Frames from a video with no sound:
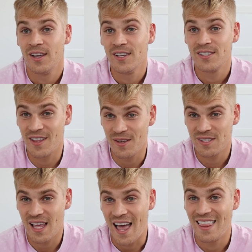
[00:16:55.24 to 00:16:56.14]
So there was
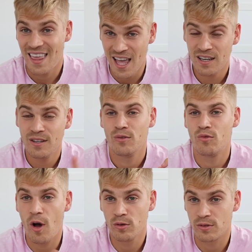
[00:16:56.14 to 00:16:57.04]
that. Then
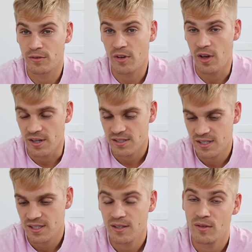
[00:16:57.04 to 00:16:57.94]
roles
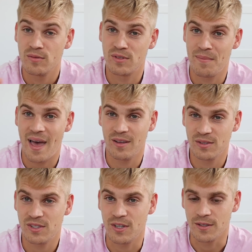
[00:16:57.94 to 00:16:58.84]
reversed. It was the
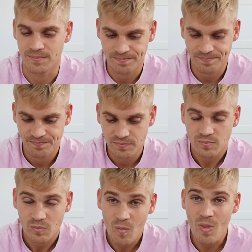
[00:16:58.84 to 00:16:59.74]
male's turn.
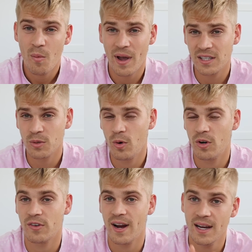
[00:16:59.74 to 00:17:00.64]
We had to
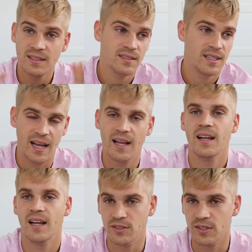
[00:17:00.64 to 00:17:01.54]
walk around
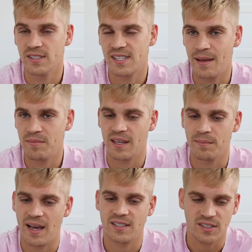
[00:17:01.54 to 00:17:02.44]
and do the same thing
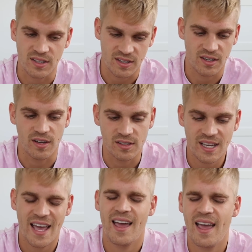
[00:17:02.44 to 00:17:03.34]
back to the girls.
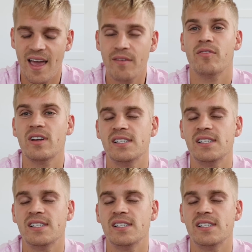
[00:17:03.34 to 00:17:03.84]
Every